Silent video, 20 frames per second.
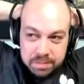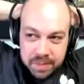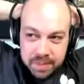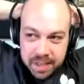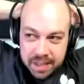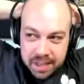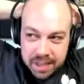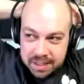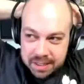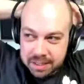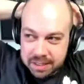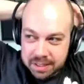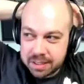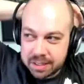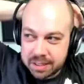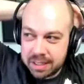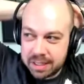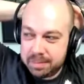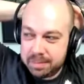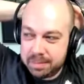Sure. Yeah, and that's
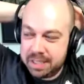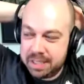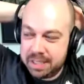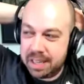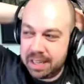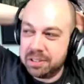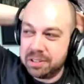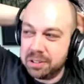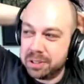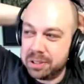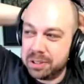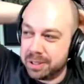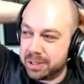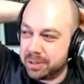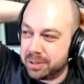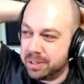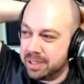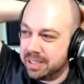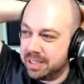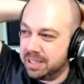a. I mean, I knew you were
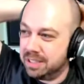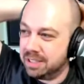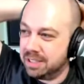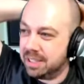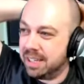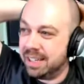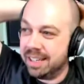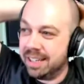going there,